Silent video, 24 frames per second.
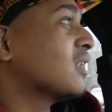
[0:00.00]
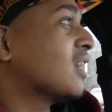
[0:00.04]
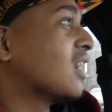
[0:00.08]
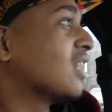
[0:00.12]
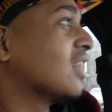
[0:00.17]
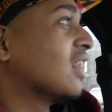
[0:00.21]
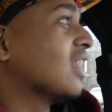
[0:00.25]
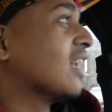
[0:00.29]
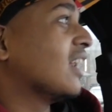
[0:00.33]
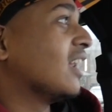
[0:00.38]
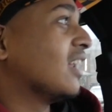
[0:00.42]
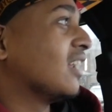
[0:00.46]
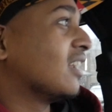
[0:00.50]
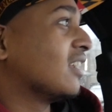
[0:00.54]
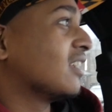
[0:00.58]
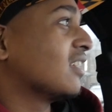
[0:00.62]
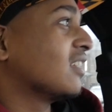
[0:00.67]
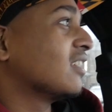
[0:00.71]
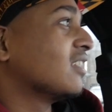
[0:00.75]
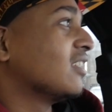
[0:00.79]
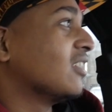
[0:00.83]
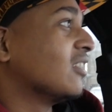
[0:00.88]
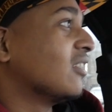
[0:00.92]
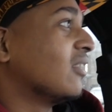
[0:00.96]
not like,
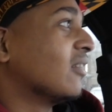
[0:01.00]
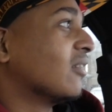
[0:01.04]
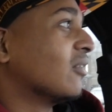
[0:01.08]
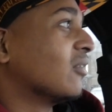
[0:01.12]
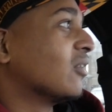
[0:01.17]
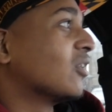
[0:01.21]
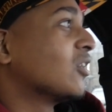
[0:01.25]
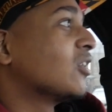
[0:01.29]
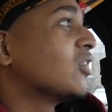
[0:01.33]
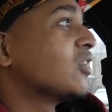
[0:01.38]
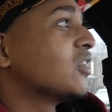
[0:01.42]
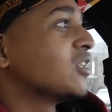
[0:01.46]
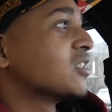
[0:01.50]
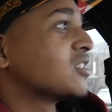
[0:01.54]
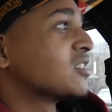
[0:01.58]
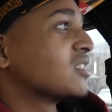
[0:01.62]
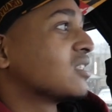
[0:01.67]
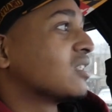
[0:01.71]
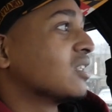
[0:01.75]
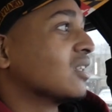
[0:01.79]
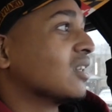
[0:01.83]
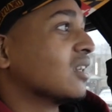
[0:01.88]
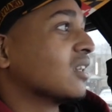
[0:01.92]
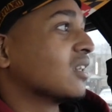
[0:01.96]
you know, hurt
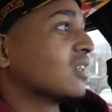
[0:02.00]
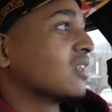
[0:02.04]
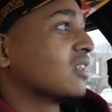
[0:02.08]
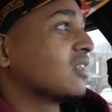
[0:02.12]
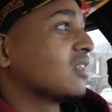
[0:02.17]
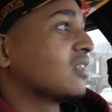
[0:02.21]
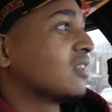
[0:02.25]
stuck